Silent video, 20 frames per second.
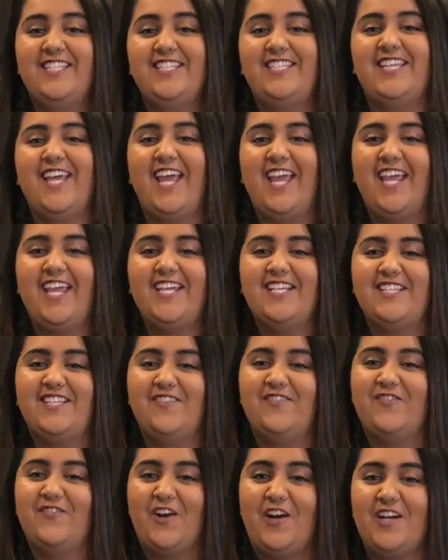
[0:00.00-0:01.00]
Today is
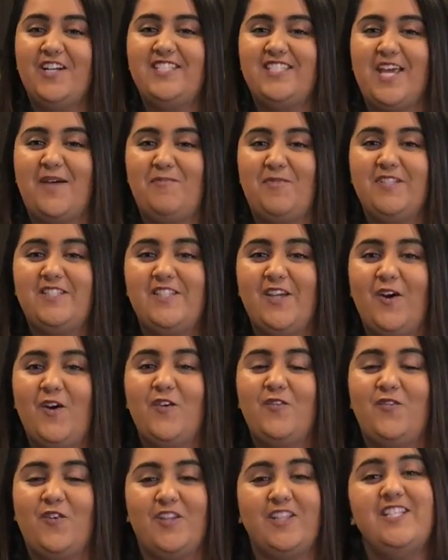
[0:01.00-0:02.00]
the first
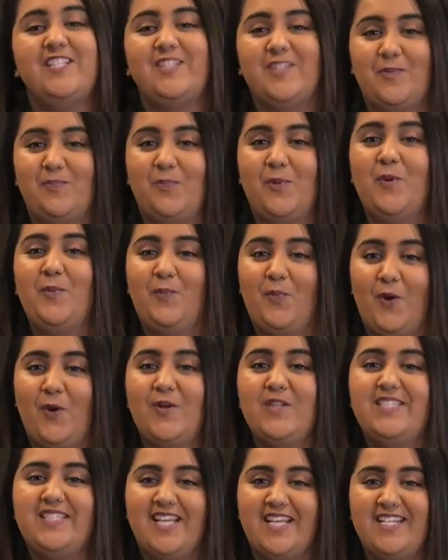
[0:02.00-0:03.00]
episode for the Super
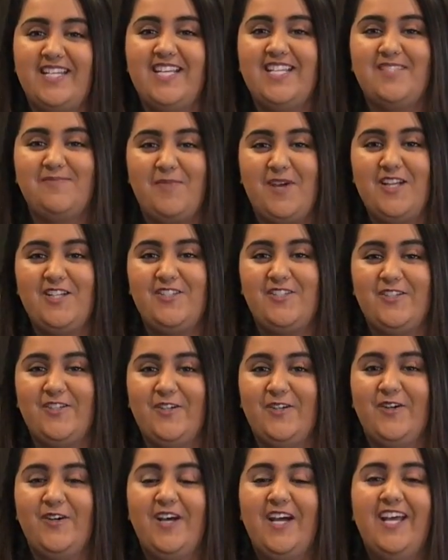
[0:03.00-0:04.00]
Bowl Sunday
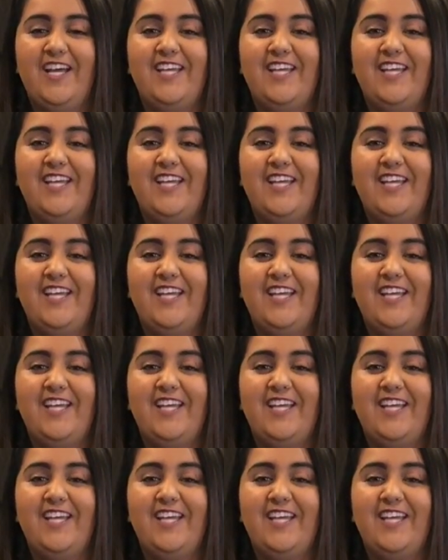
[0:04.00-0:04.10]
special.